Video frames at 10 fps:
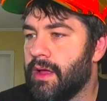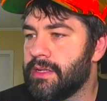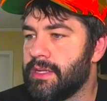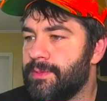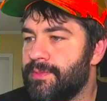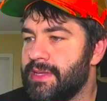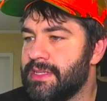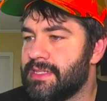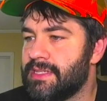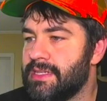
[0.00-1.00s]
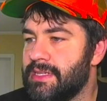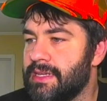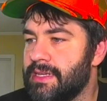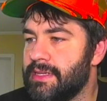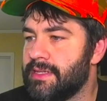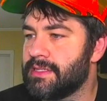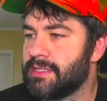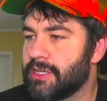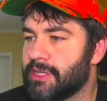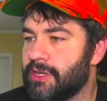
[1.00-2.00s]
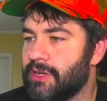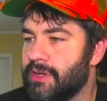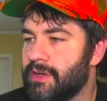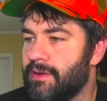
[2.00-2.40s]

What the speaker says: WBC is Shakur,